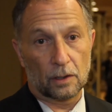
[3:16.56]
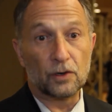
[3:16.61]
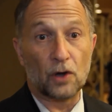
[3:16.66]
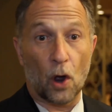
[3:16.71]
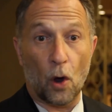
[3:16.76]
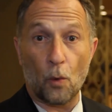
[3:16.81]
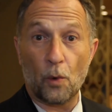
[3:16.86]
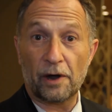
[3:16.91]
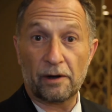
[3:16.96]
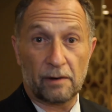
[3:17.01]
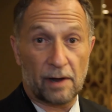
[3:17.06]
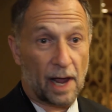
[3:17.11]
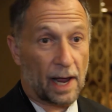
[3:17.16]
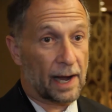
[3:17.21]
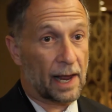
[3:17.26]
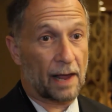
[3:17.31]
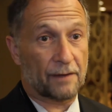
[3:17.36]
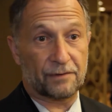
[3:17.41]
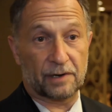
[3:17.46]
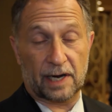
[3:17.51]
No, we're
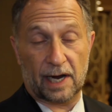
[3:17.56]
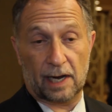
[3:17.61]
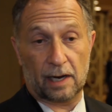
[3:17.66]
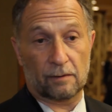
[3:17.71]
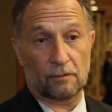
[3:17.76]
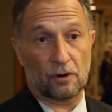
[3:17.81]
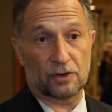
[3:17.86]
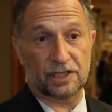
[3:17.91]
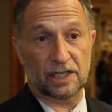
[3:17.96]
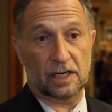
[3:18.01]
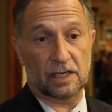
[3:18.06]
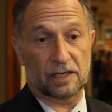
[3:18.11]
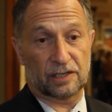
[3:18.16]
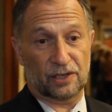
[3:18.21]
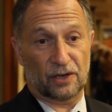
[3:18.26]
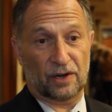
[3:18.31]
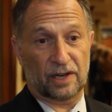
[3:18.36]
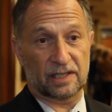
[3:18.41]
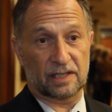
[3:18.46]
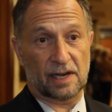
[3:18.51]
not advocating
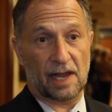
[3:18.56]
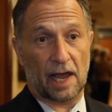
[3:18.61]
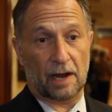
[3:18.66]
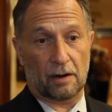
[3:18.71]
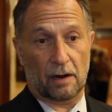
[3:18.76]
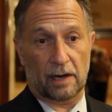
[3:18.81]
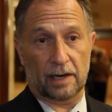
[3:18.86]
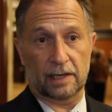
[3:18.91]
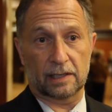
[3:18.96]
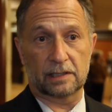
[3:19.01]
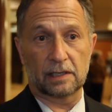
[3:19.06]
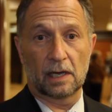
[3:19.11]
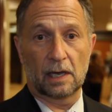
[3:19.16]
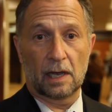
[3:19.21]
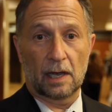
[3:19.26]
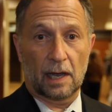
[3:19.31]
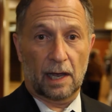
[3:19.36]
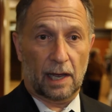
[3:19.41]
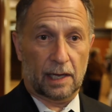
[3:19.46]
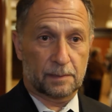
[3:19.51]
rosiglitazone as an add-on. As
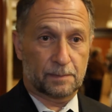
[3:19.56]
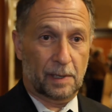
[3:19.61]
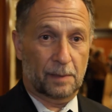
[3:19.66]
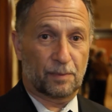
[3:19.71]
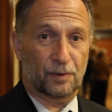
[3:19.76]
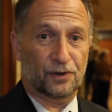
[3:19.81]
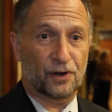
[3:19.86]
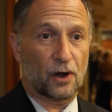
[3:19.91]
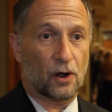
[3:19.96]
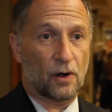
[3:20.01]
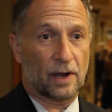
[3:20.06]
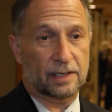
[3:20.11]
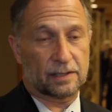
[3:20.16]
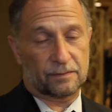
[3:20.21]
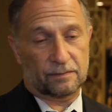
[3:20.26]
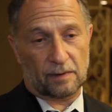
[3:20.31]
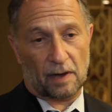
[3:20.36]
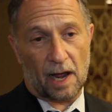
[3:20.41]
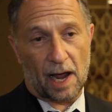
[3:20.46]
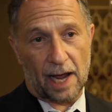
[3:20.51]
people know,
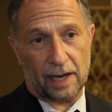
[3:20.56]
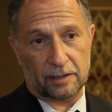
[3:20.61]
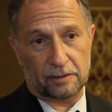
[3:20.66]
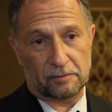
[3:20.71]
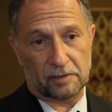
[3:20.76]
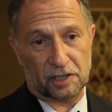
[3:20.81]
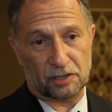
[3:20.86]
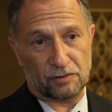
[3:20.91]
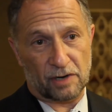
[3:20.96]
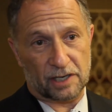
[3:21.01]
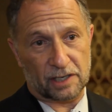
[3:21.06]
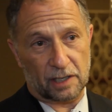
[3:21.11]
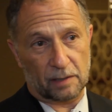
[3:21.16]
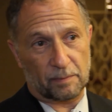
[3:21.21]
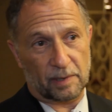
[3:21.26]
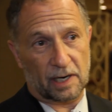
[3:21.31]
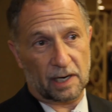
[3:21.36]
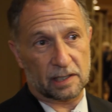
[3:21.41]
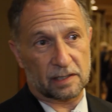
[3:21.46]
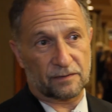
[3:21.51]
it's highly
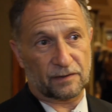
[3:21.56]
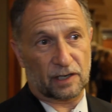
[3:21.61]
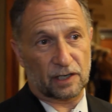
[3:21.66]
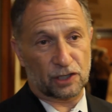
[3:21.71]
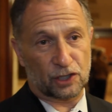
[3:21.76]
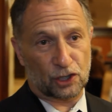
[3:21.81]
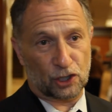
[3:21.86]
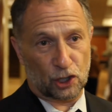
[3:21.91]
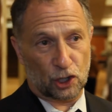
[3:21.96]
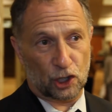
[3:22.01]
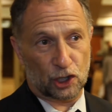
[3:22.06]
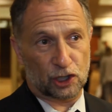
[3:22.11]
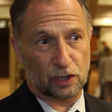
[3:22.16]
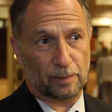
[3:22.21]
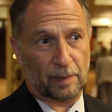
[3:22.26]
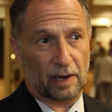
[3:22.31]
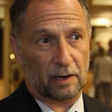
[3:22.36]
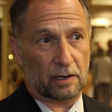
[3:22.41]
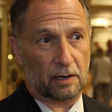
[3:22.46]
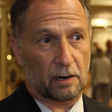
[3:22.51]
restricted because of concerns
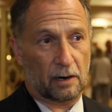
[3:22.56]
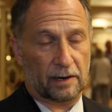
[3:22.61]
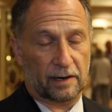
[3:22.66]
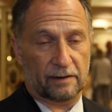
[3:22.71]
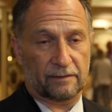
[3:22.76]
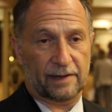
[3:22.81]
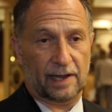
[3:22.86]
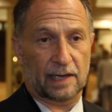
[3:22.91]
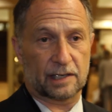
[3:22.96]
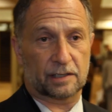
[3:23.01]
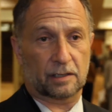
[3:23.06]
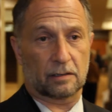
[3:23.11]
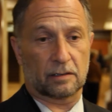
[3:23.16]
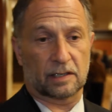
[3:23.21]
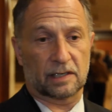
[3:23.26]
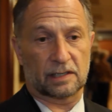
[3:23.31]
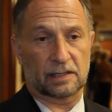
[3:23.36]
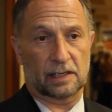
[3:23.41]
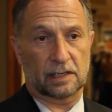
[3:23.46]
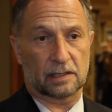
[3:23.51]
about
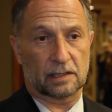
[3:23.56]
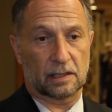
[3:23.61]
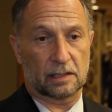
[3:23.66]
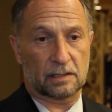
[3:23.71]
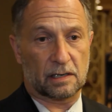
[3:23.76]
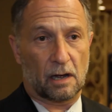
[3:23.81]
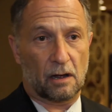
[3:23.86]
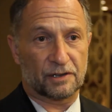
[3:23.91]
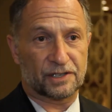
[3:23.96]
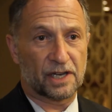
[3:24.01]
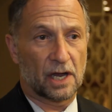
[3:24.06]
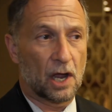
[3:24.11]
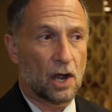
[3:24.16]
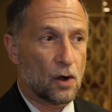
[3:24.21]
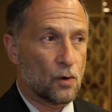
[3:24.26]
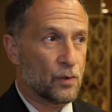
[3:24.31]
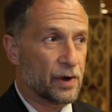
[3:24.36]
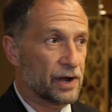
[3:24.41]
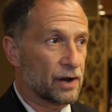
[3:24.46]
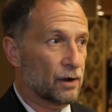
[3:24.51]
cardiovascular disease in adults.
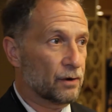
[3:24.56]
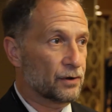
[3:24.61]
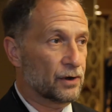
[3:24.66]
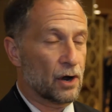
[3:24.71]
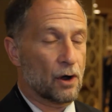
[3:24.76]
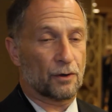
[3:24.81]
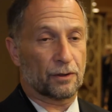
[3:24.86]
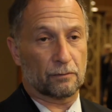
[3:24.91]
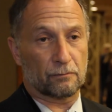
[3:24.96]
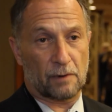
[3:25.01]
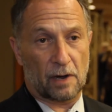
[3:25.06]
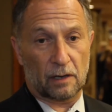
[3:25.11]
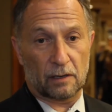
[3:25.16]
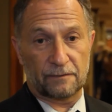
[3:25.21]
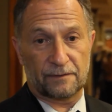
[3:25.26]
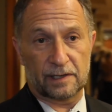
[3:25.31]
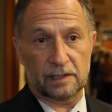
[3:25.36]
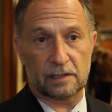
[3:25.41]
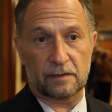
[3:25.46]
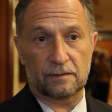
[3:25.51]
We don't know the
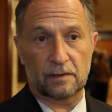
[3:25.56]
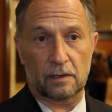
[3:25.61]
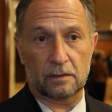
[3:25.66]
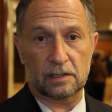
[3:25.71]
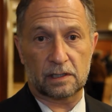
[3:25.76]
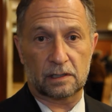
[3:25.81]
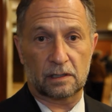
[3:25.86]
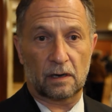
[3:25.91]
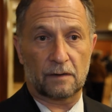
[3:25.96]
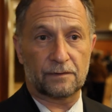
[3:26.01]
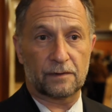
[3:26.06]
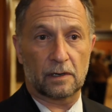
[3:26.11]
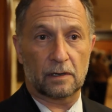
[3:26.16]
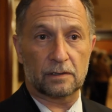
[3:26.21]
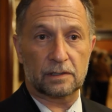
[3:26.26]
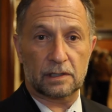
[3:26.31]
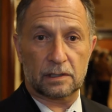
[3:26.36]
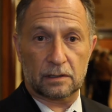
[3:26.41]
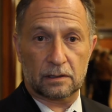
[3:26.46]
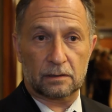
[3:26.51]
relevance of
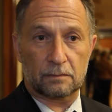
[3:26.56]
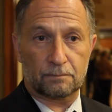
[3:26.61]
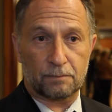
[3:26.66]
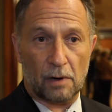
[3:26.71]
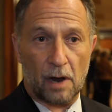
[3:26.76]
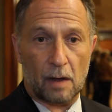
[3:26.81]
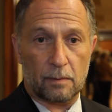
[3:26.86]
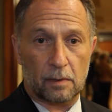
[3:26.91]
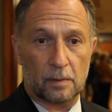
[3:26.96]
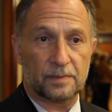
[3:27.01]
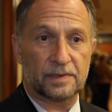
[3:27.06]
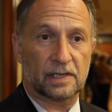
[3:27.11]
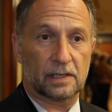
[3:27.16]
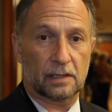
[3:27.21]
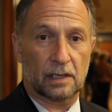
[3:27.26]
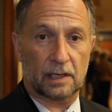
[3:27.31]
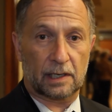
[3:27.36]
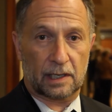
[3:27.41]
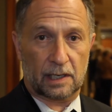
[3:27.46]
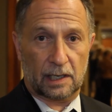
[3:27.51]
those problems
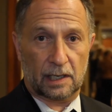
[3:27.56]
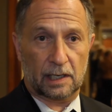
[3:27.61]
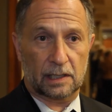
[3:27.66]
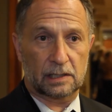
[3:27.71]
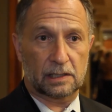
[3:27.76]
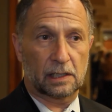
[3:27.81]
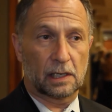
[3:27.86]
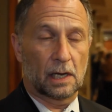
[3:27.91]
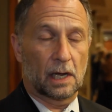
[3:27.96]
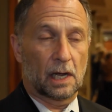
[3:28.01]
in the kids,